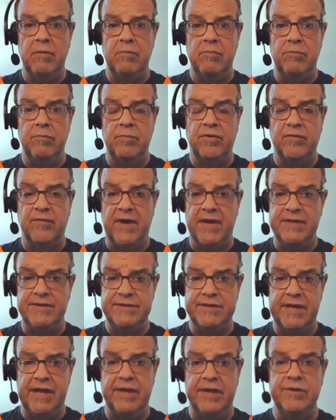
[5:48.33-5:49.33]
provide
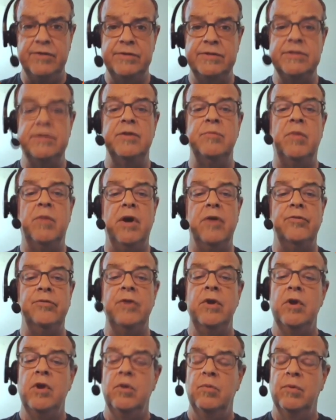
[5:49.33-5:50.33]
standards in the models.
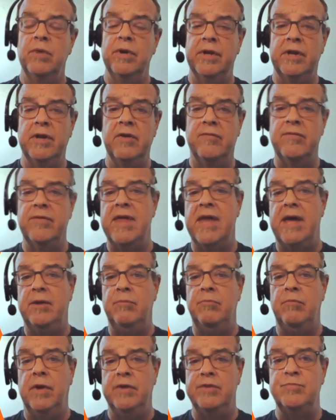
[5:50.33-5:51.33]
We're going to cover that in
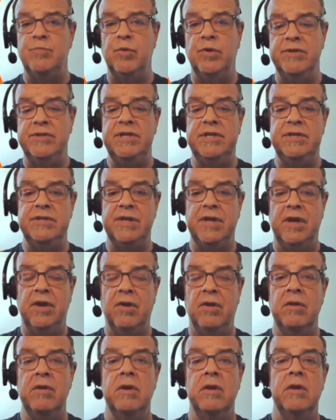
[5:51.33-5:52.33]
much more
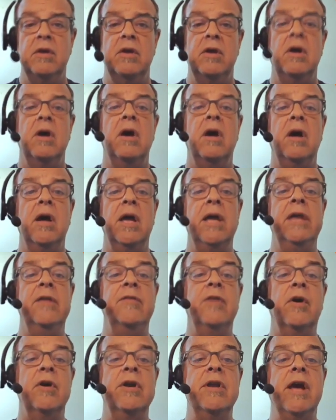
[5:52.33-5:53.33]
detail in
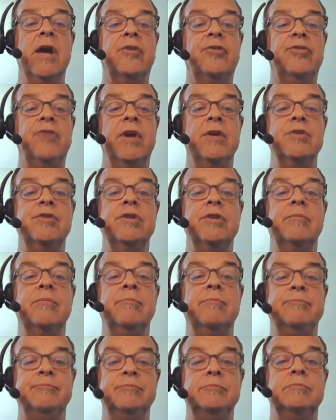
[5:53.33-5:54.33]
our next session.
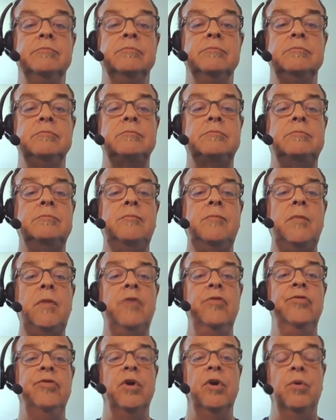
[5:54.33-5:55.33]

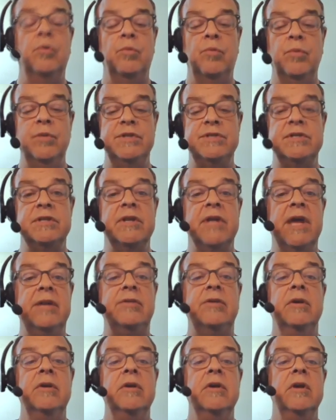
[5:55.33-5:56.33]
So we select
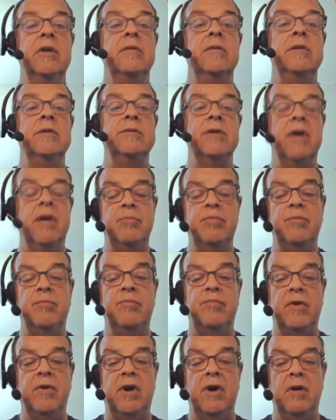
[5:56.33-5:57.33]
the type of
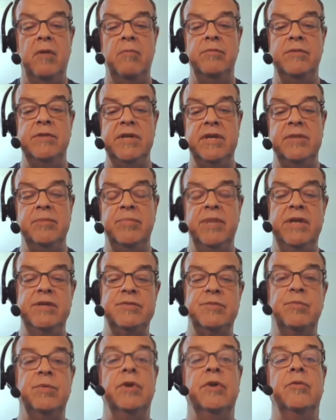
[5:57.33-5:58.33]
database
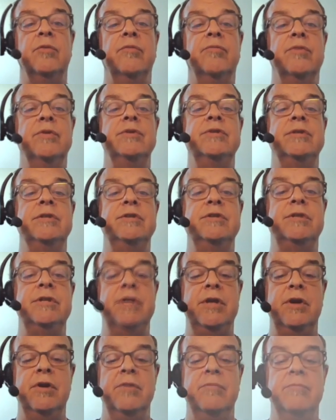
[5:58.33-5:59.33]
we're going to reverse
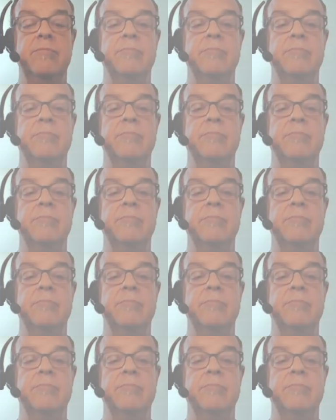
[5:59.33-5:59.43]
engineer.